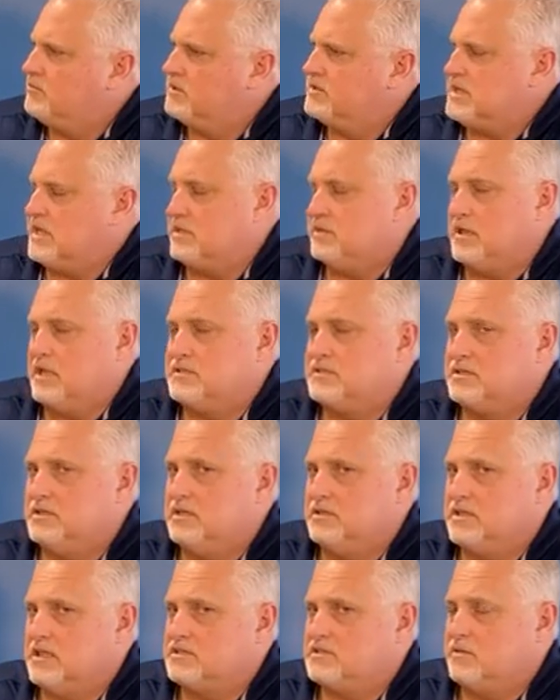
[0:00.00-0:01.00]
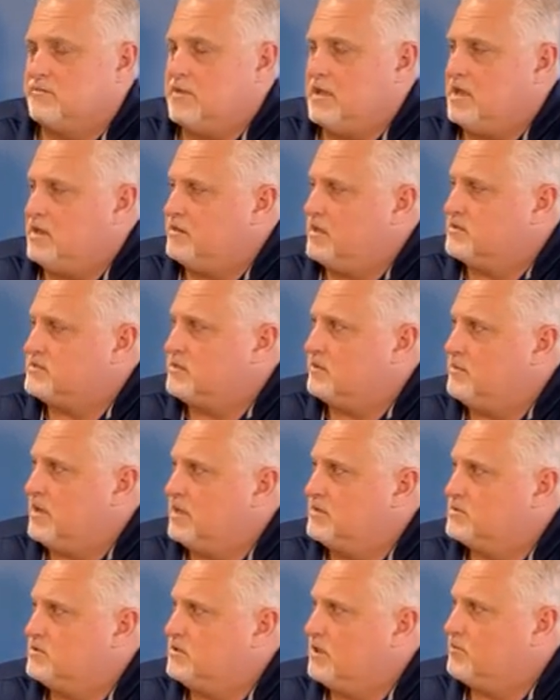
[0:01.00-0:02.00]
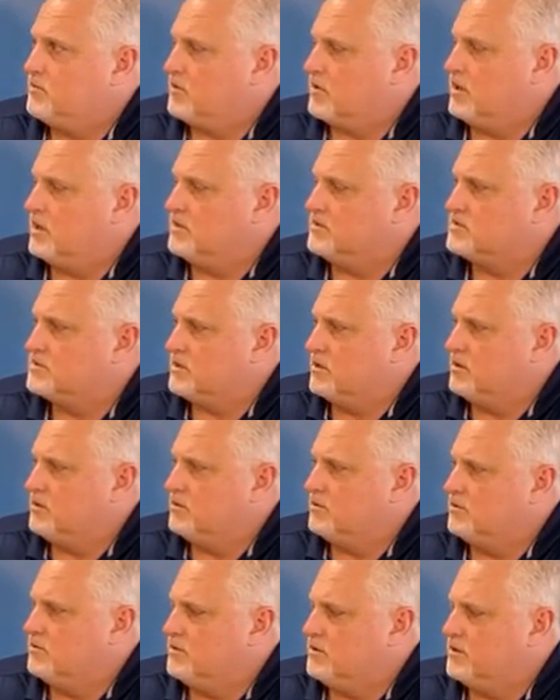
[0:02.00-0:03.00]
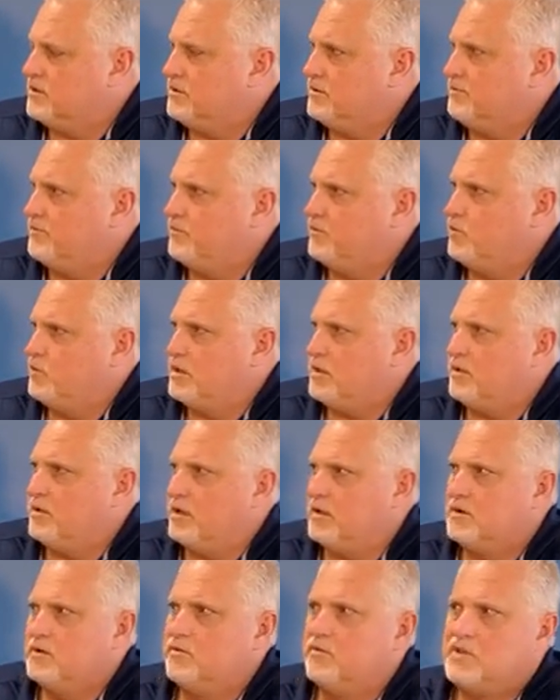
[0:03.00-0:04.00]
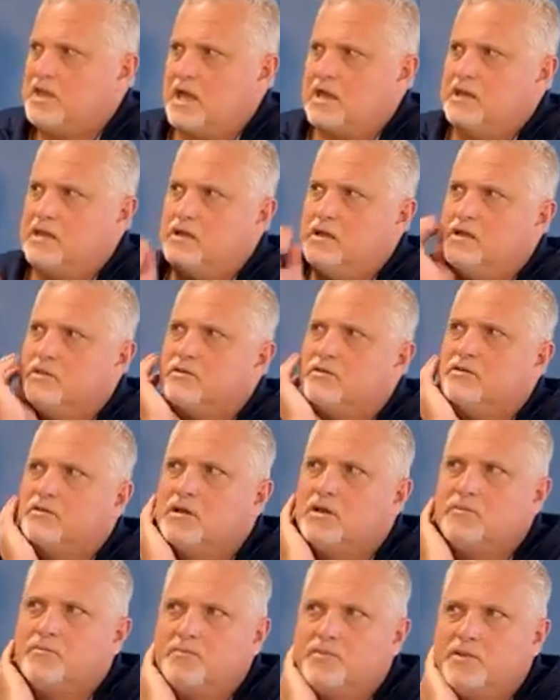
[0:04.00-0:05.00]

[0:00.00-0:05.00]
But that's it. That's the main two upgrades. So Hunter, we got any other